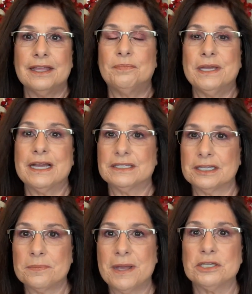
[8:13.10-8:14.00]
because
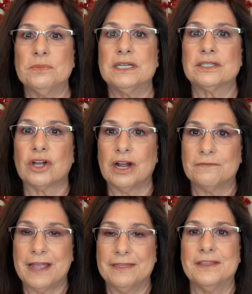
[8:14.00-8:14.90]
of the pashmina
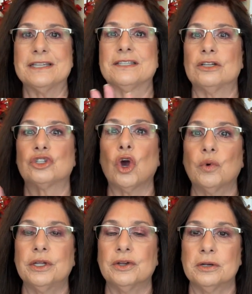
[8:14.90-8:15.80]
scarf and this, there's
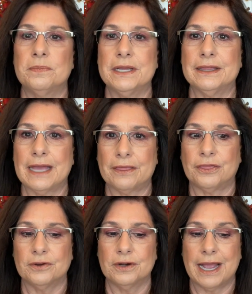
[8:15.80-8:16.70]
only gonna be that
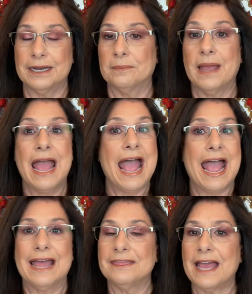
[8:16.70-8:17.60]
third item.
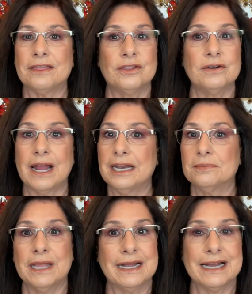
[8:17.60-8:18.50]
And that third
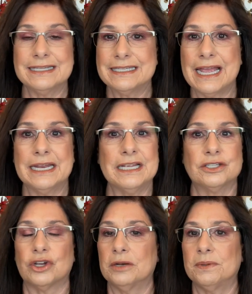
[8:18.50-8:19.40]
item, like I said,
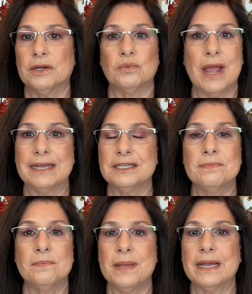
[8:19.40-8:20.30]
is gonna be a
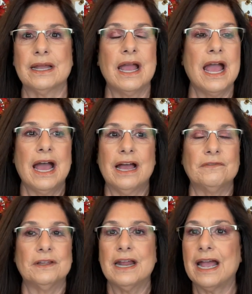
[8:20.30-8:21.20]
random pick
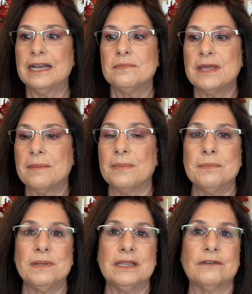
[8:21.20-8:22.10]
of an item that
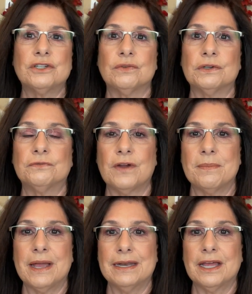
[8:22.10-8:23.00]
might be left over
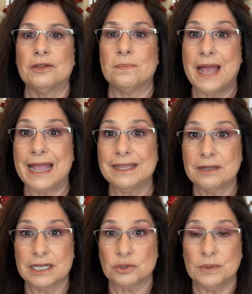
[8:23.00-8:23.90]
from another bag
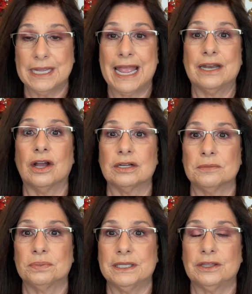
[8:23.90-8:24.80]
because we cannot
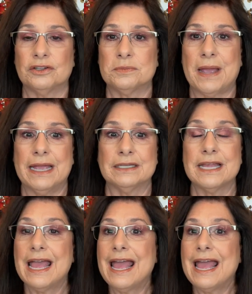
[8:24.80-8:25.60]
complete those bags.